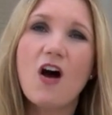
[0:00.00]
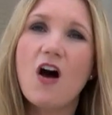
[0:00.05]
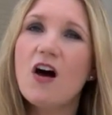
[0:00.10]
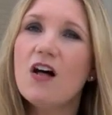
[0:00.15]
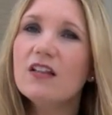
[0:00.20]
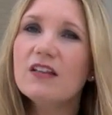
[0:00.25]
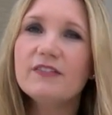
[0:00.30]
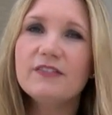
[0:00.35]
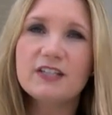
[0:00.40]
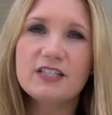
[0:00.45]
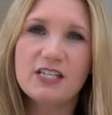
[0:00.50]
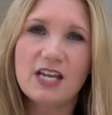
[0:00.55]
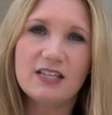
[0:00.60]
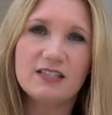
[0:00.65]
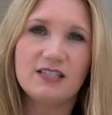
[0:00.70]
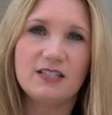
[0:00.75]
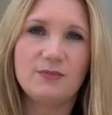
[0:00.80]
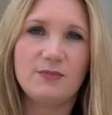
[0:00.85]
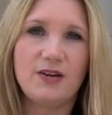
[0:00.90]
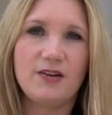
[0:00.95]
all of the
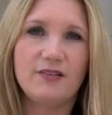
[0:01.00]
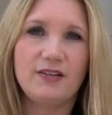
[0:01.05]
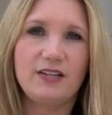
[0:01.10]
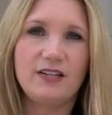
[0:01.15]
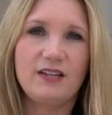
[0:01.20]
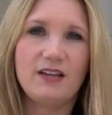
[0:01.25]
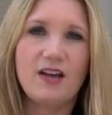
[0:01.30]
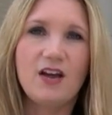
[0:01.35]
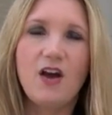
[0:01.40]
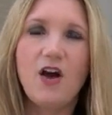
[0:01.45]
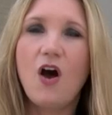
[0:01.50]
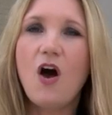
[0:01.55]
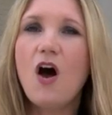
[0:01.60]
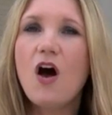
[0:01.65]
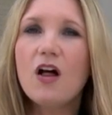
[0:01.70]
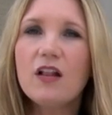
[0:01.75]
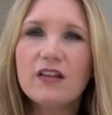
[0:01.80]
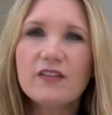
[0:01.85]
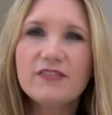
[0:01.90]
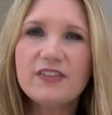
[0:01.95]
testimony,
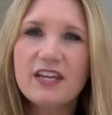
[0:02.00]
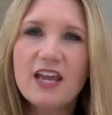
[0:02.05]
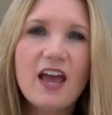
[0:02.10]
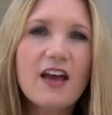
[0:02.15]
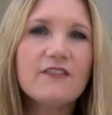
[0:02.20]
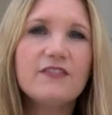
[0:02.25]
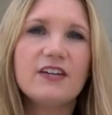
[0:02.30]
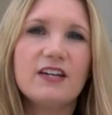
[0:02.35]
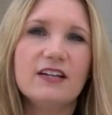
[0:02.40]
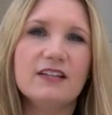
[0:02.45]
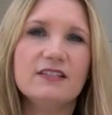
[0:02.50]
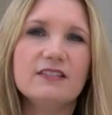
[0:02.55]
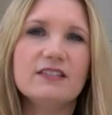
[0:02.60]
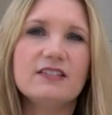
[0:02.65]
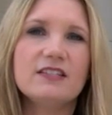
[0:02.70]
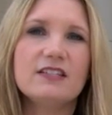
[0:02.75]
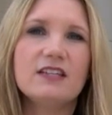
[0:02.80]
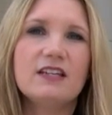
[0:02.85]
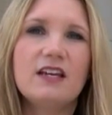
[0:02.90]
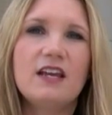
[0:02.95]
all of the
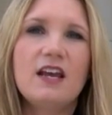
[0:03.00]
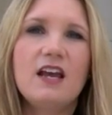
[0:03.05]
evidence,